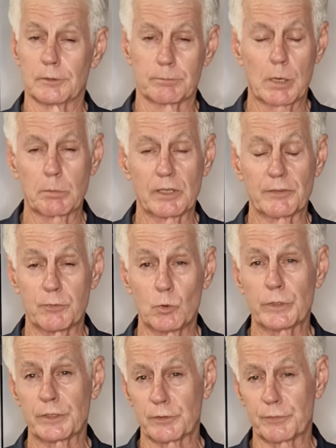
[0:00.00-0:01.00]
probably
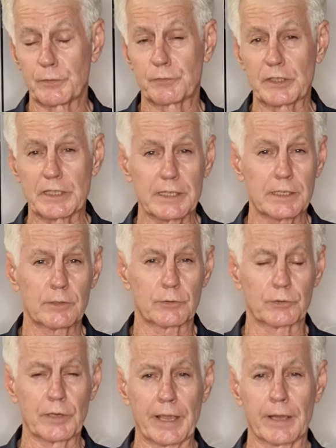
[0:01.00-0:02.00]
40 to 50
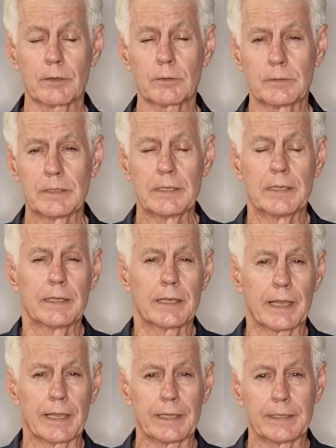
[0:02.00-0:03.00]
years now,
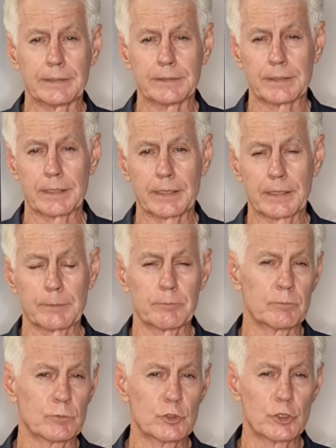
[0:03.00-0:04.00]
and
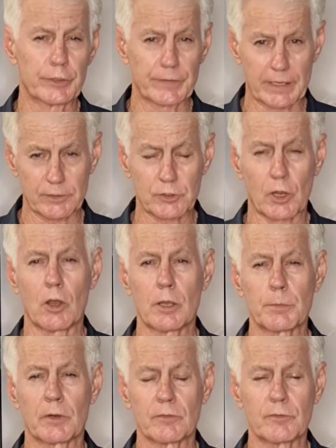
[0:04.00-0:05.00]
during that
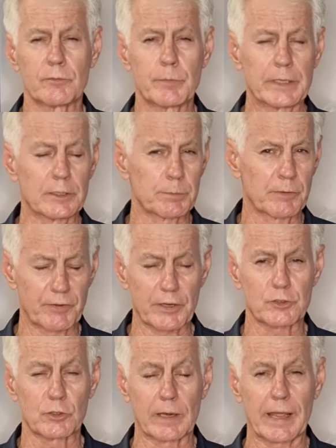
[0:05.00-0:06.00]
time I've been a
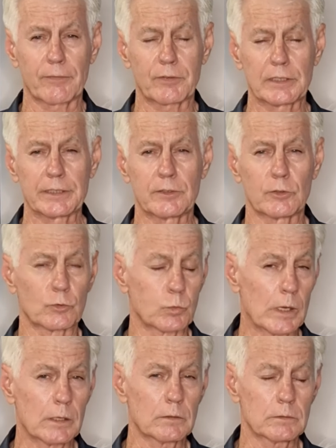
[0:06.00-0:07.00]
professional athlete as
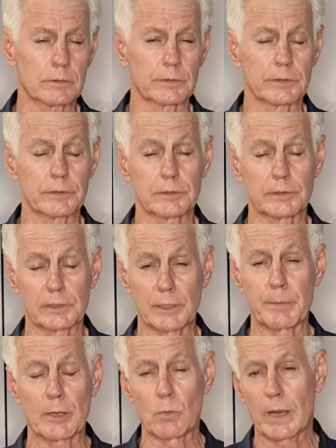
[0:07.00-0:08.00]
well,
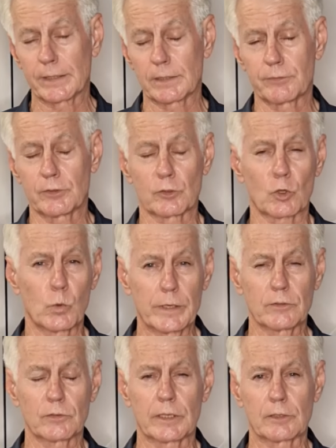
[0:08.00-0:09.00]
Olympic weightlifter with the
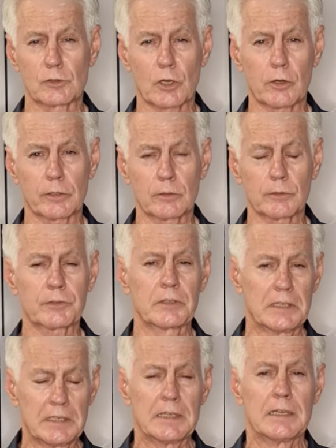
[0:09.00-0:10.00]
Queensland titles,
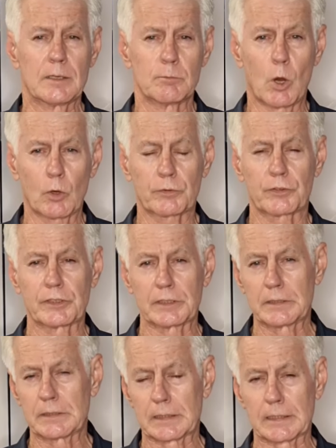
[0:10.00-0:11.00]
boxing,
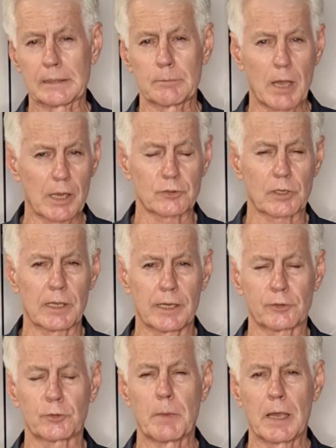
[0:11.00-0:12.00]
martial
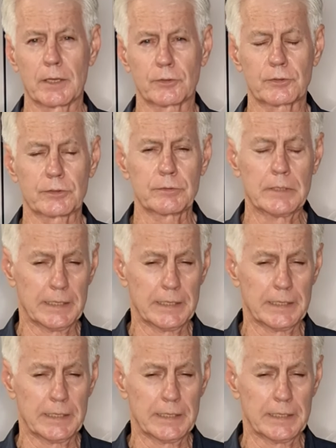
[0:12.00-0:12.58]
arts master,